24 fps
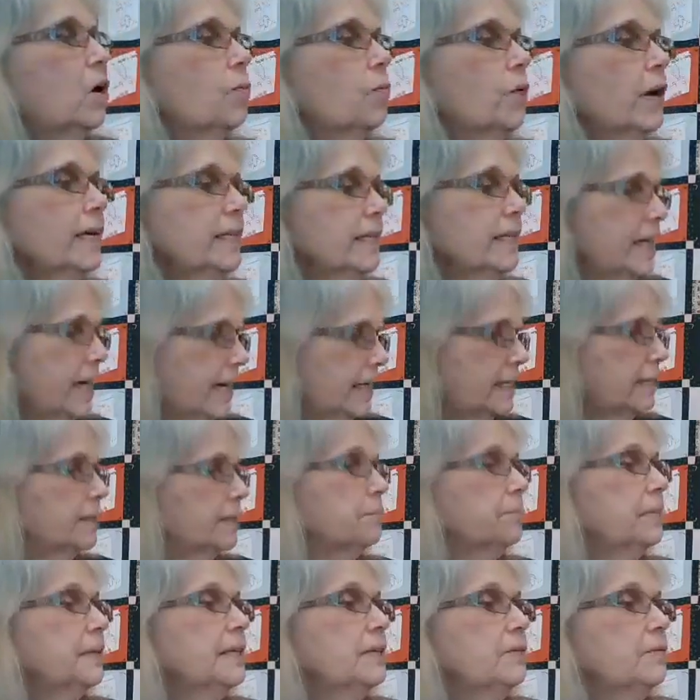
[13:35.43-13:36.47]
One night,
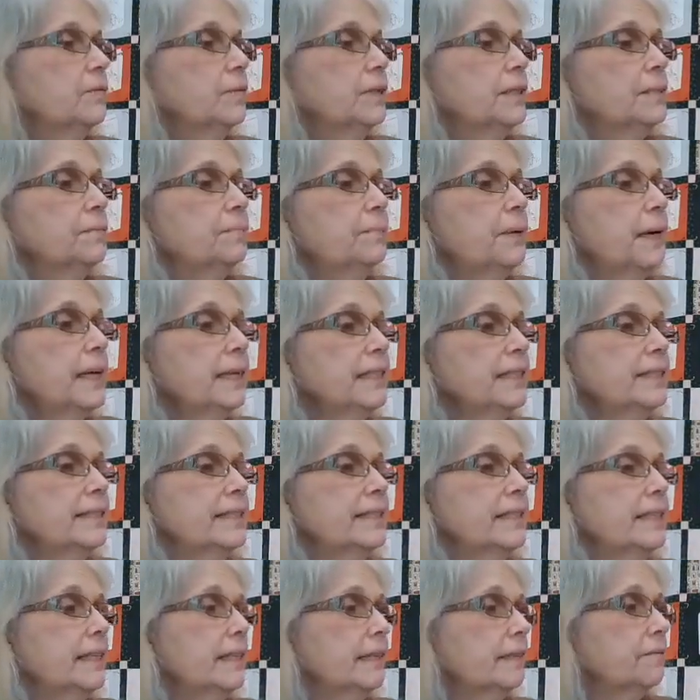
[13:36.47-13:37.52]
Pete was bunny
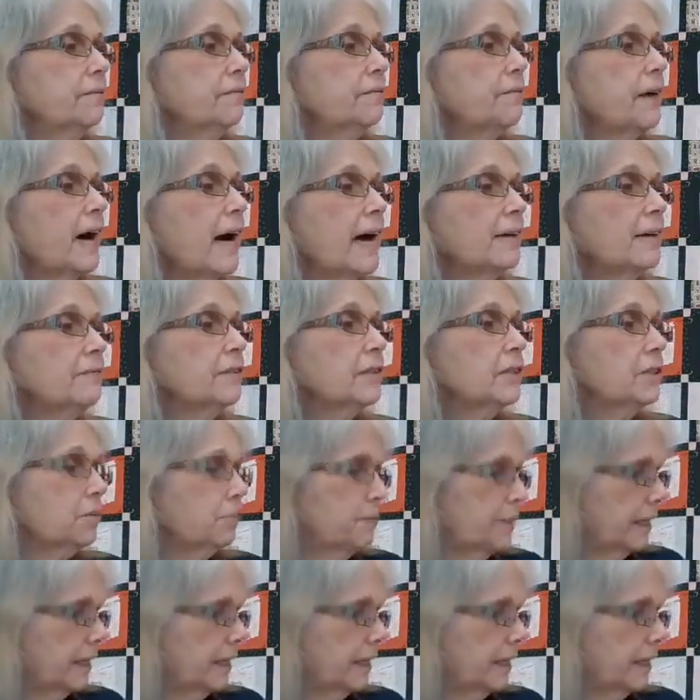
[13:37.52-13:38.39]
sitting 5 little